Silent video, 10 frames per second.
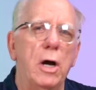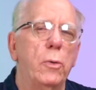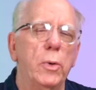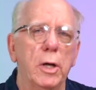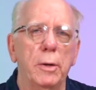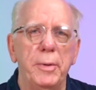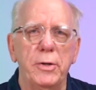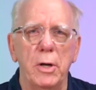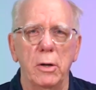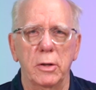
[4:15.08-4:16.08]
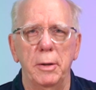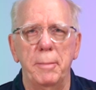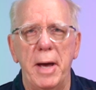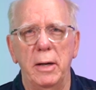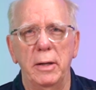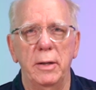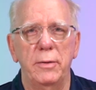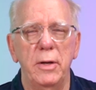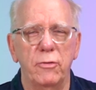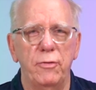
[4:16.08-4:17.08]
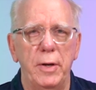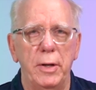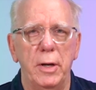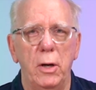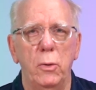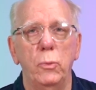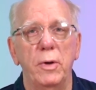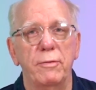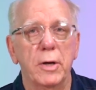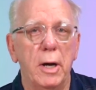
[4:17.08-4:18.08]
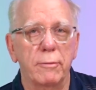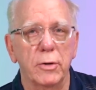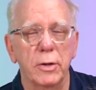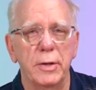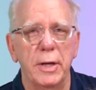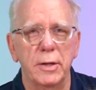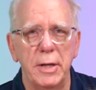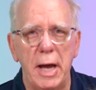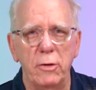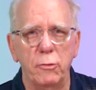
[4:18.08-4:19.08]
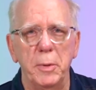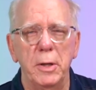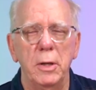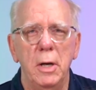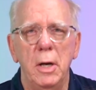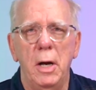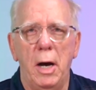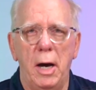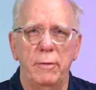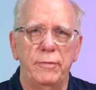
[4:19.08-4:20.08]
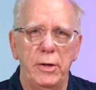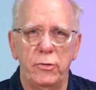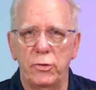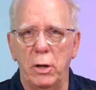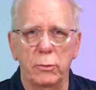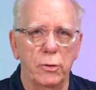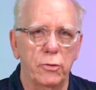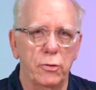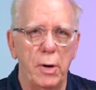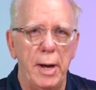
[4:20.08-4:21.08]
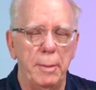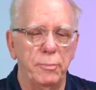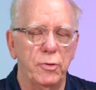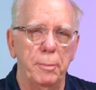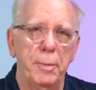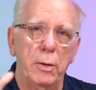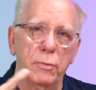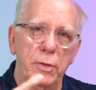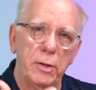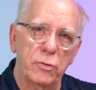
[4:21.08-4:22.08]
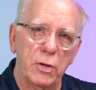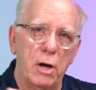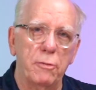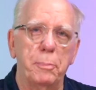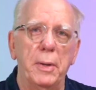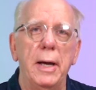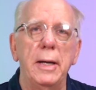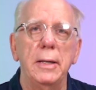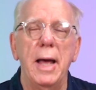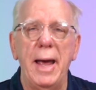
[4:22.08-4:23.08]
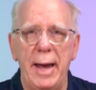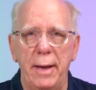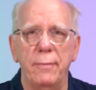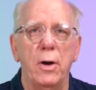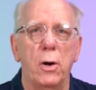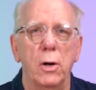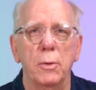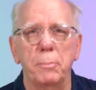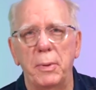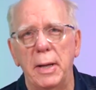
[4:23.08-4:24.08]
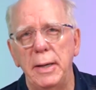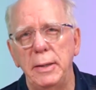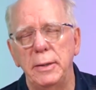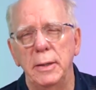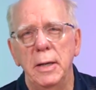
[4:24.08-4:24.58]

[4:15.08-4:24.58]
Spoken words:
all we're gonna be talking about in this video. We've covered the attachment of the shoulder straps to both the soft plate and the hard plate.